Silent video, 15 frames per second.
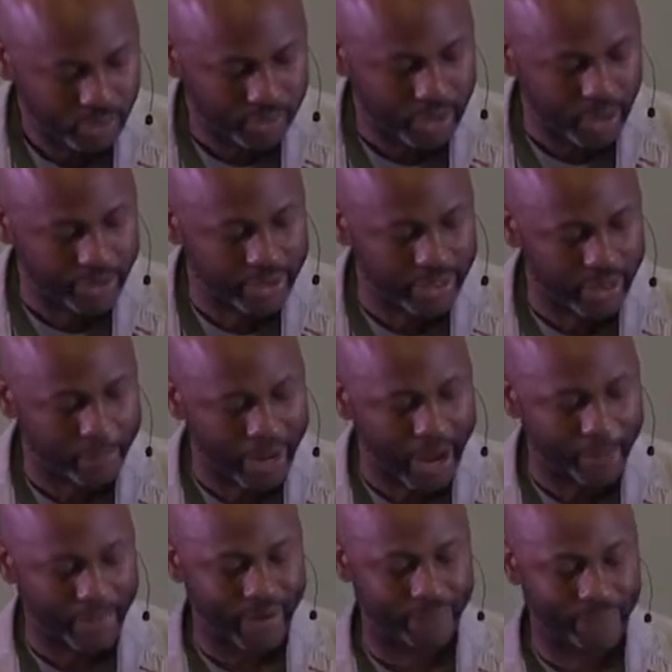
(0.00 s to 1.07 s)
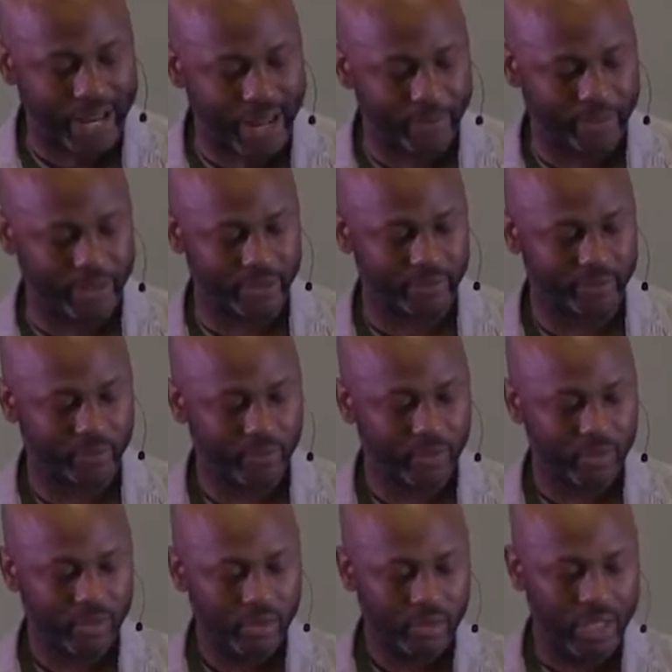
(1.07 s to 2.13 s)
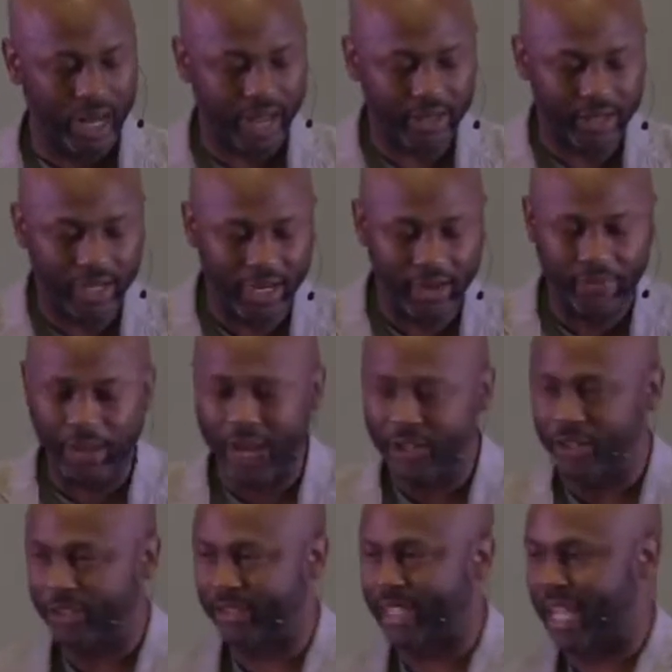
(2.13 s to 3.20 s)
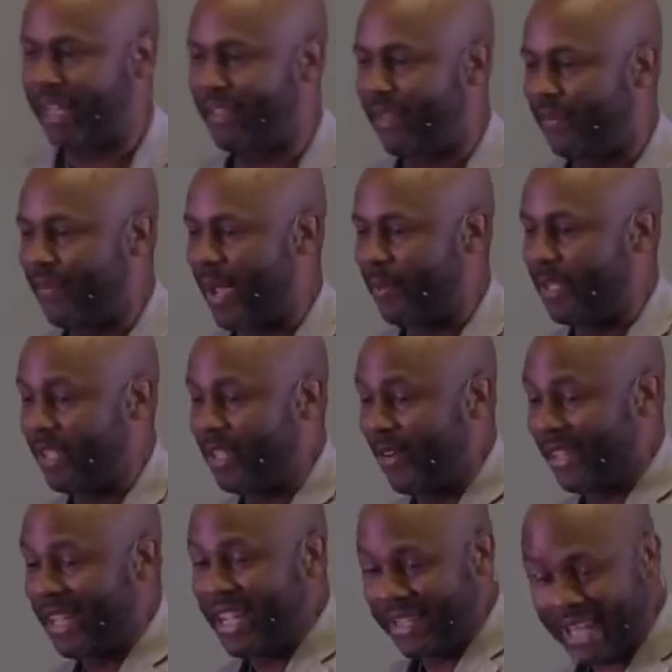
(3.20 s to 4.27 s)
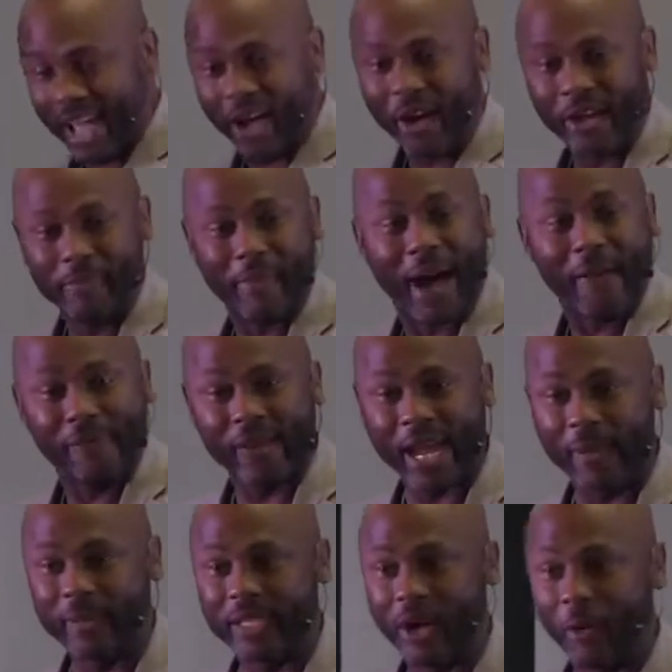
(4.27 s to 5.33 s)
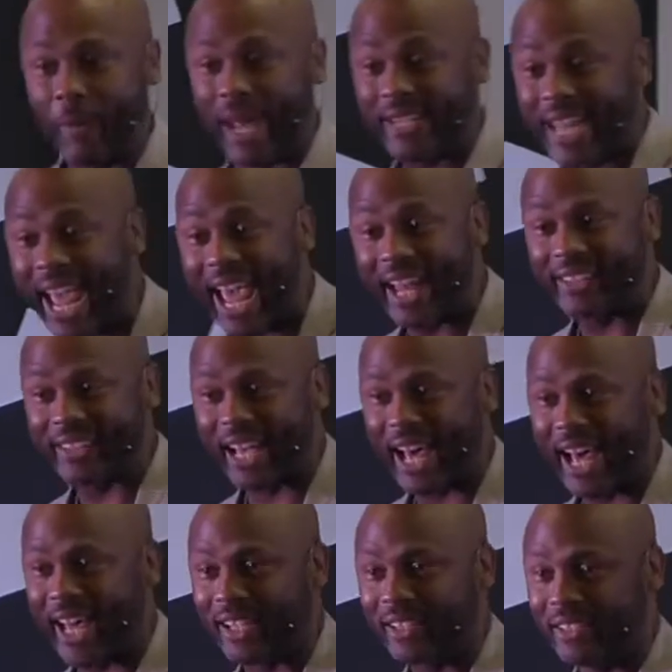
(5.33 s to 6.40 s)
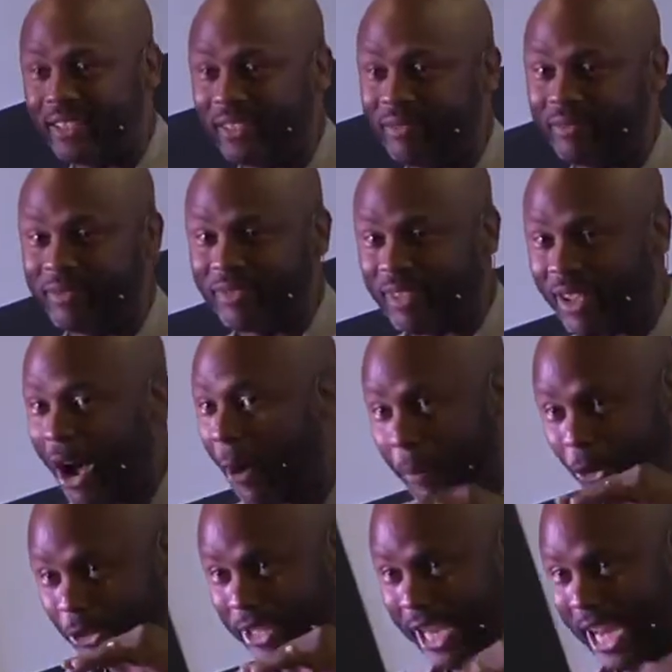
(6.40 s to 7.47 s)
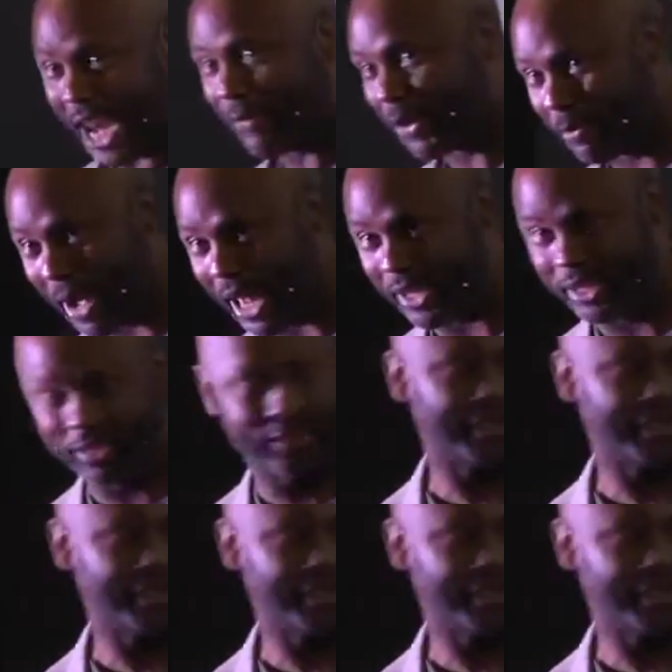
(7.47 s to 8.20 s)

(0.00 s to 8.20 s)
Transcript: learning about my family and I love understanding the family anointing. Now, in my family, on my dad's side, almost everybody can